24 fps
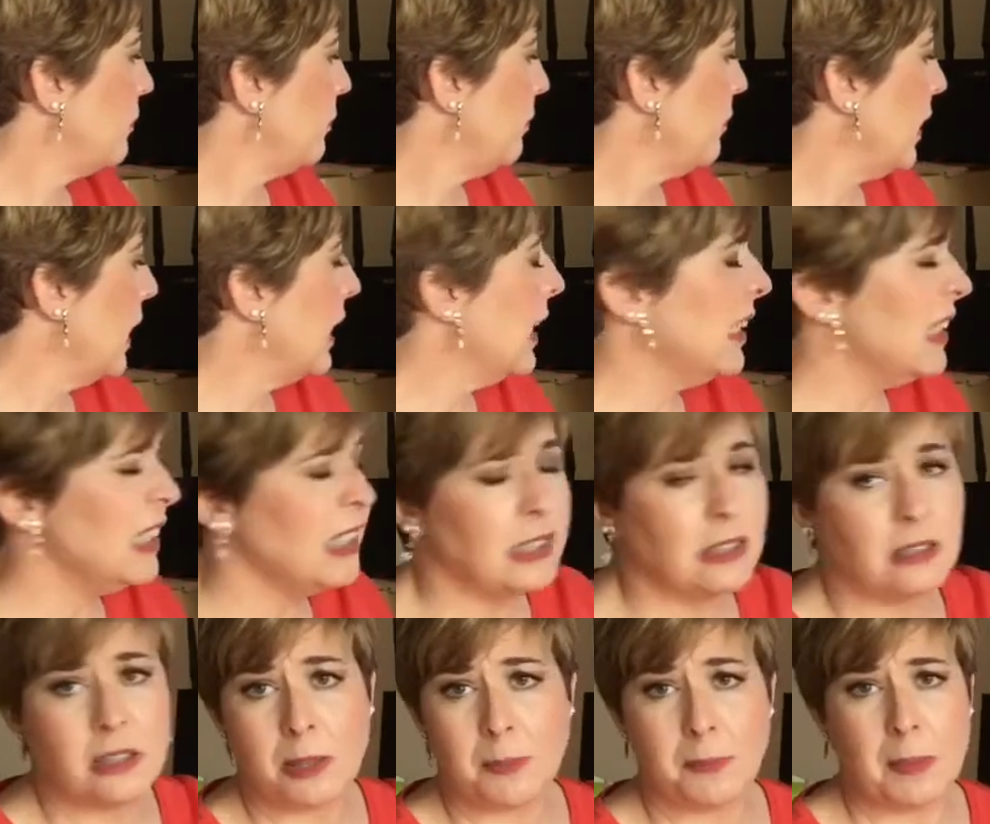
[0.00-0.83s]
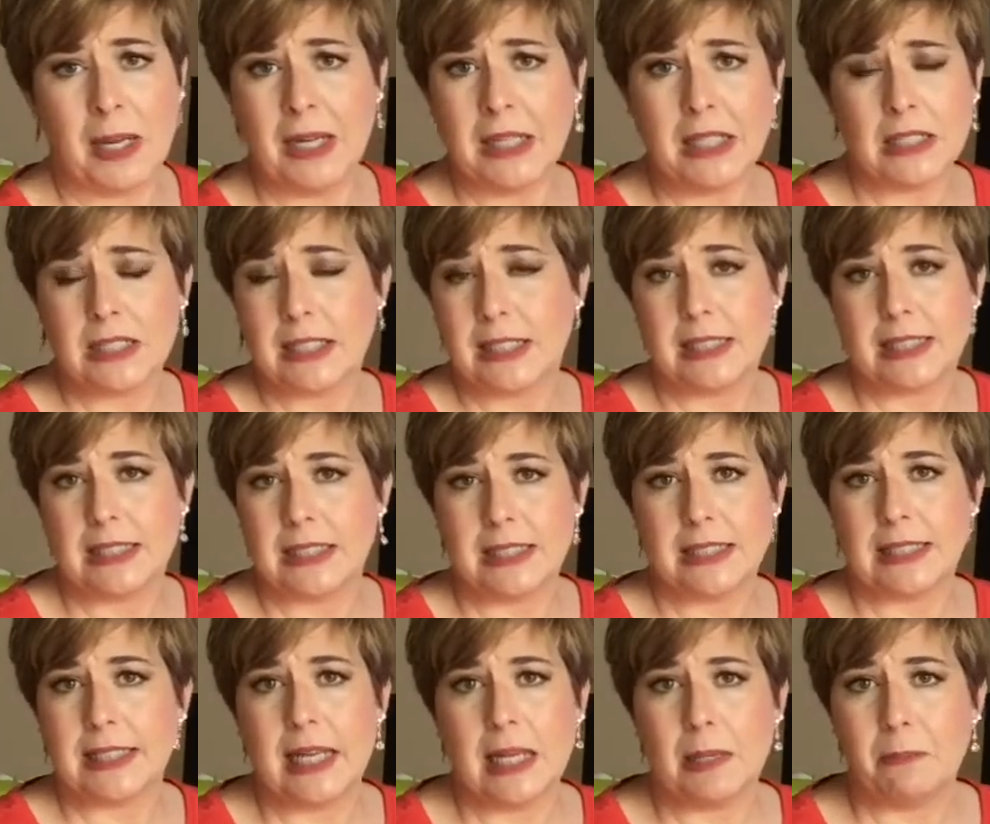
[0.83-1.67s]
And in Spanish it's the
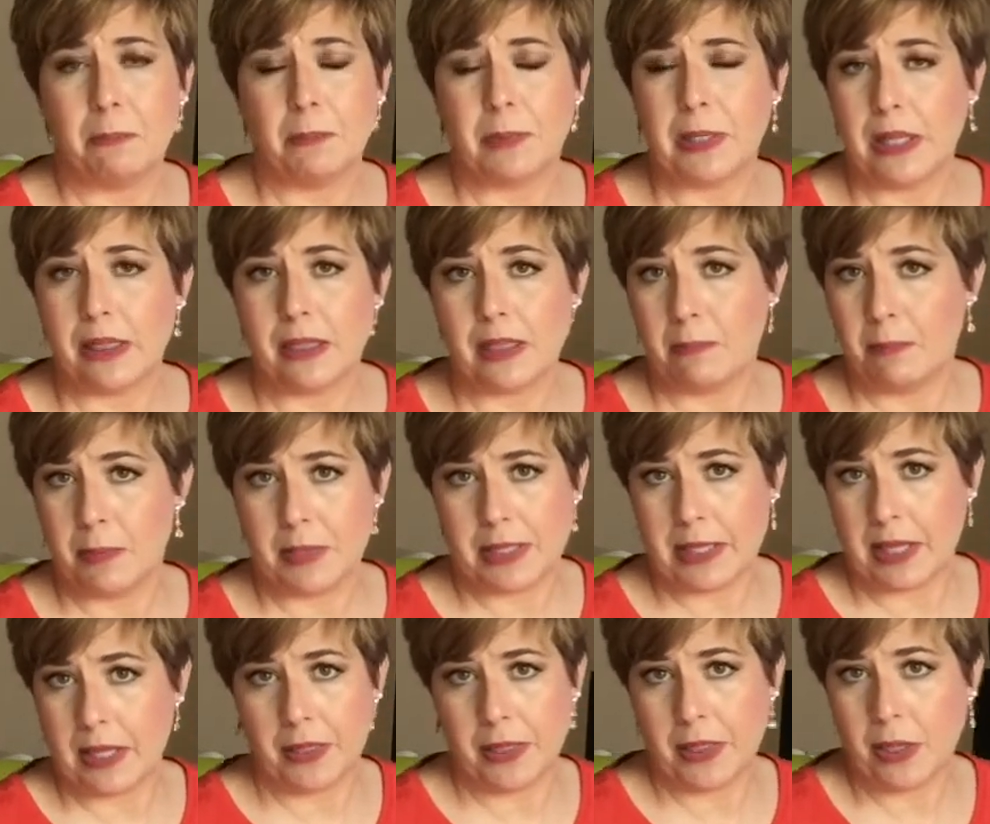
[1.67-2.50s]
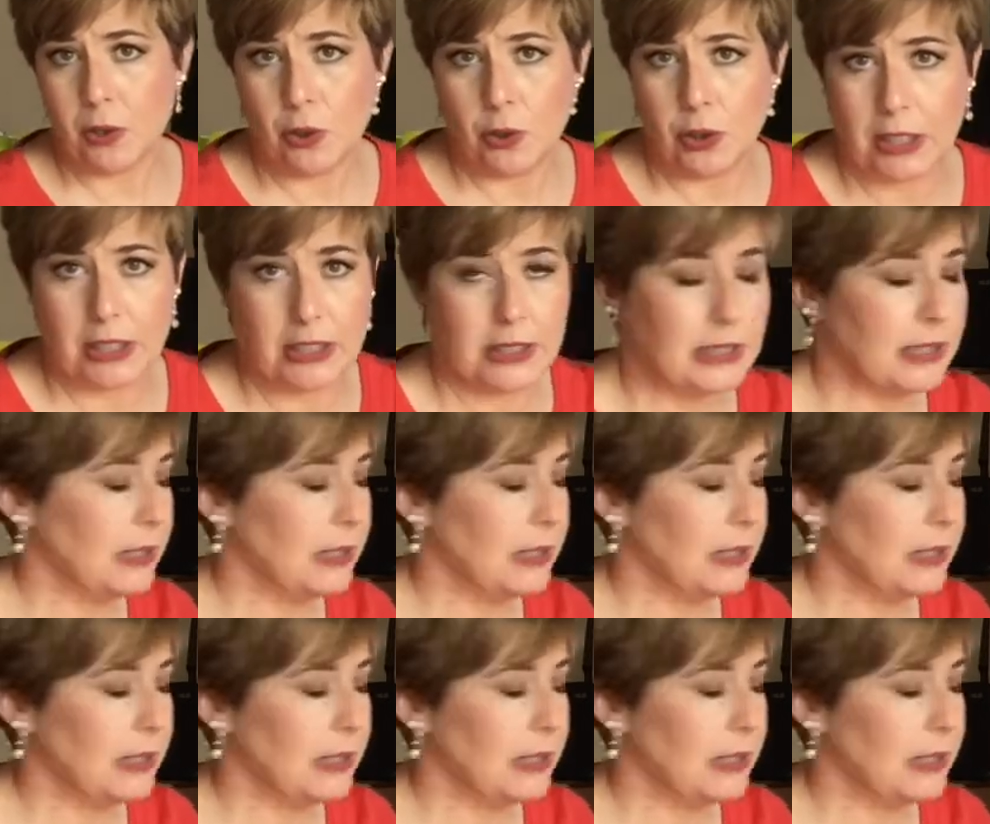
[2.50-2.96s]
same, precipitaciones.